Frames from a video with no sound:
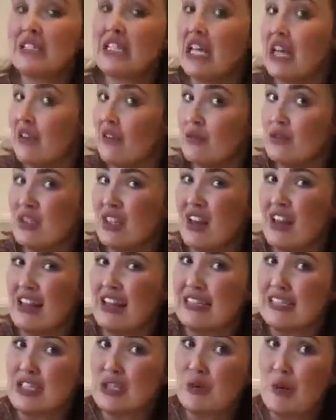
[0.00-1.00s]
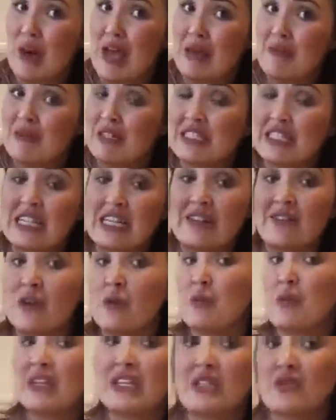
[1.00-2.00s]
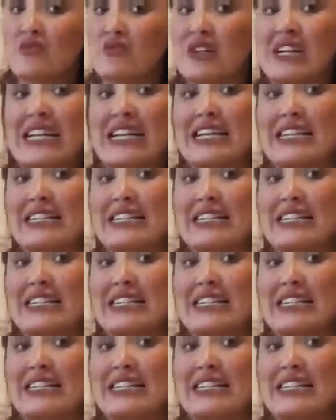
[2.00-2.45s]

materials are like that sweaty material, but this really